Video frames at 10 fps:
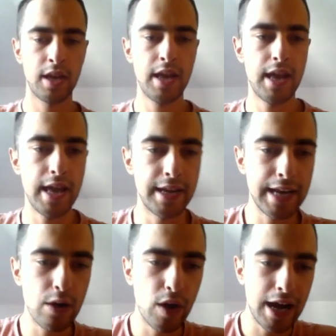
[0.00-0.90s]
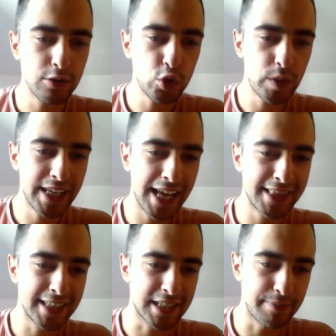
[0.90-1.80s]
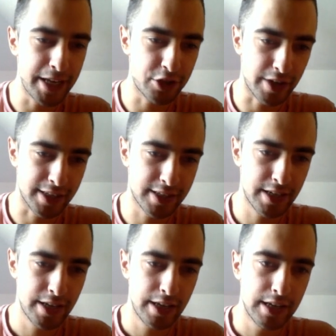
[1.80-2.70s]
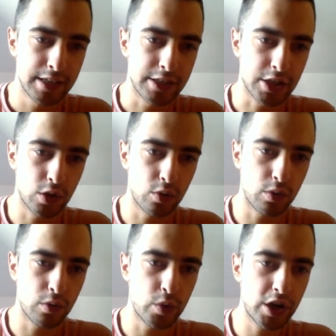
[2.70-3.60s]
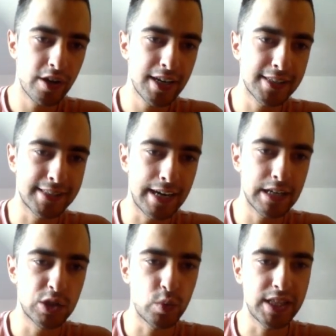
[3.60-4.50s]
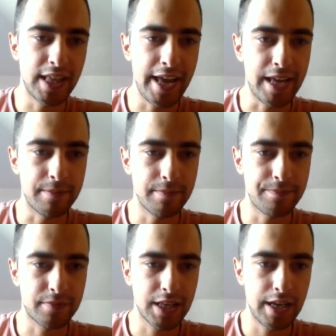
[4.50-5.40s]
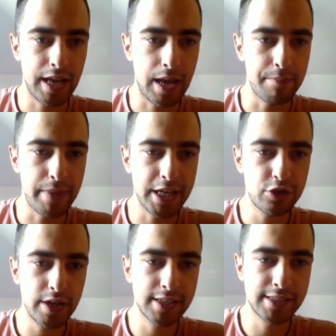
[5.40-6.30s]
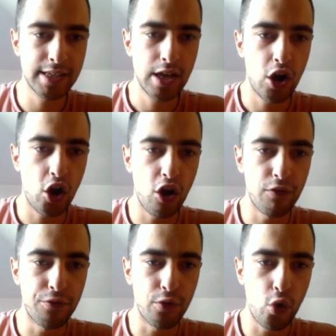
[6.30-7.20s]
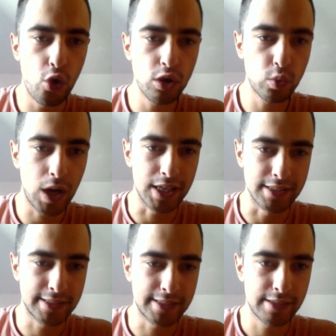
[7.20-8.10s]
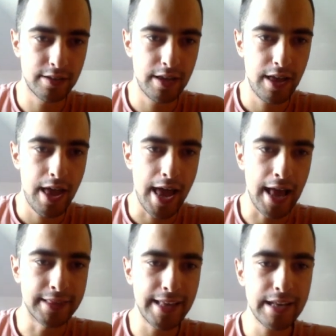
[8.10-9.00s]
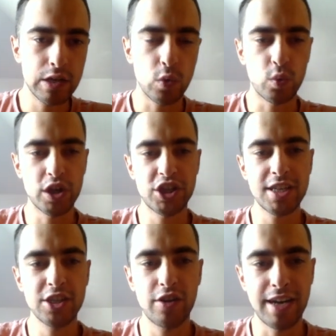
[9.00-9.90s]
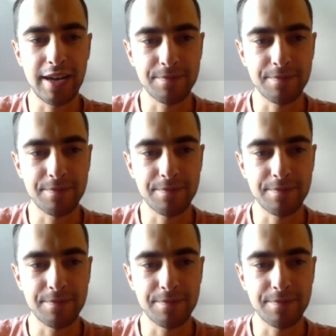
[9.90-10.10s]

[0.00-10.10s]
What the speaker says: And now, how do we get this matrix? So we're gonna start with a matrix of all ones, and then we're just gonna